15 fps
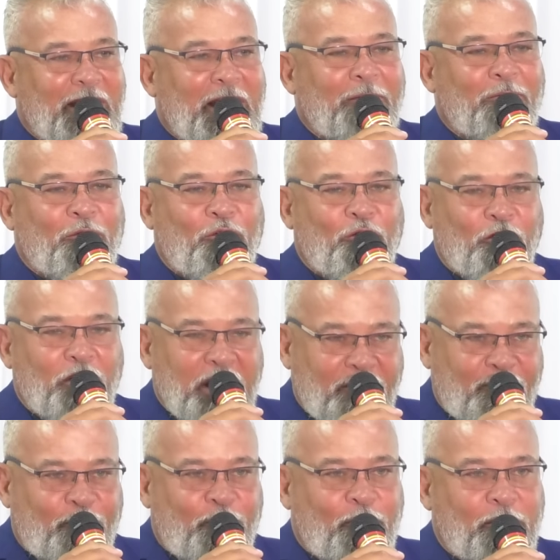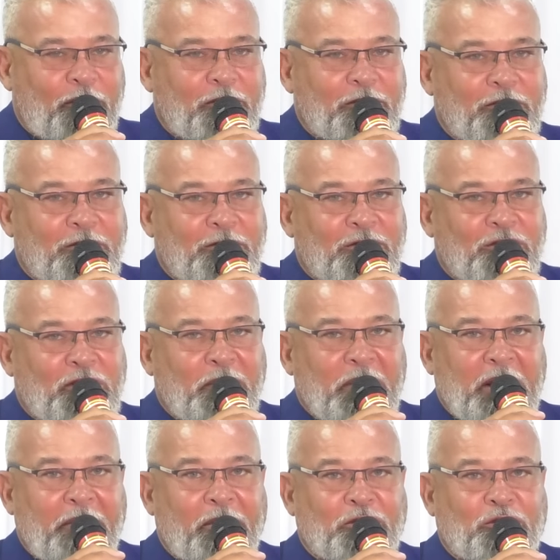I'm grateful to
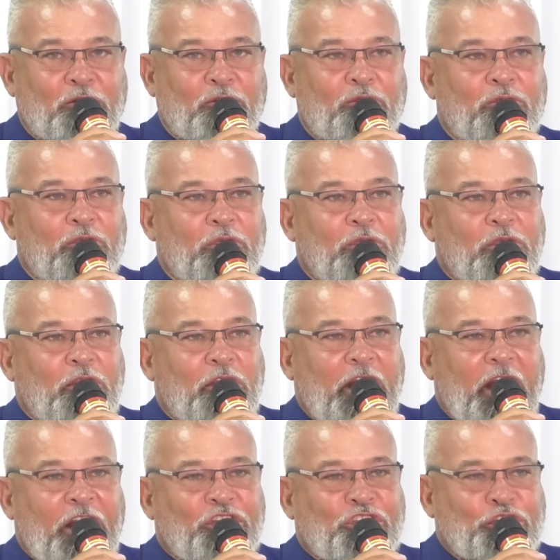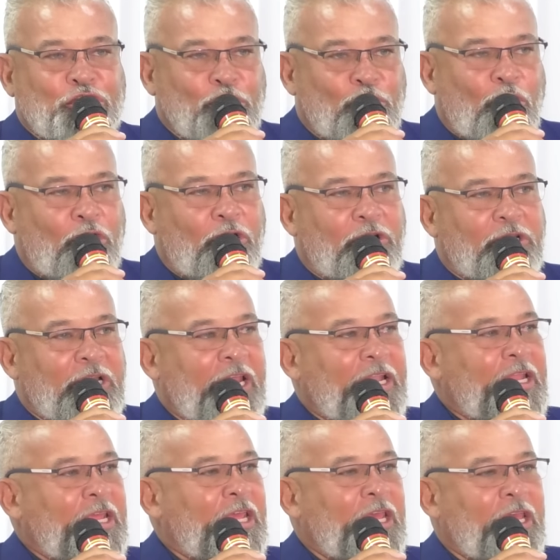be able to ensure
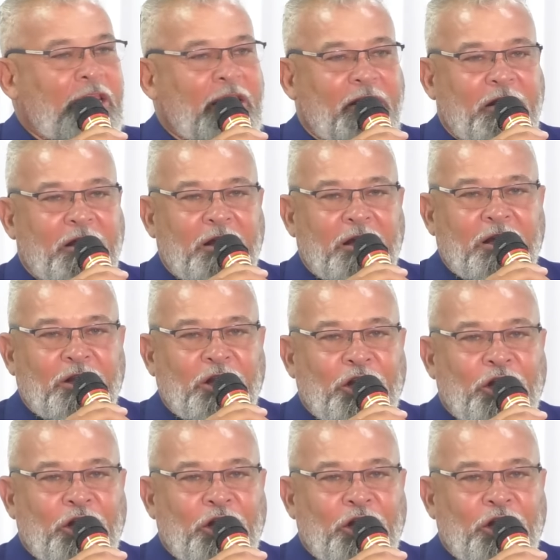that the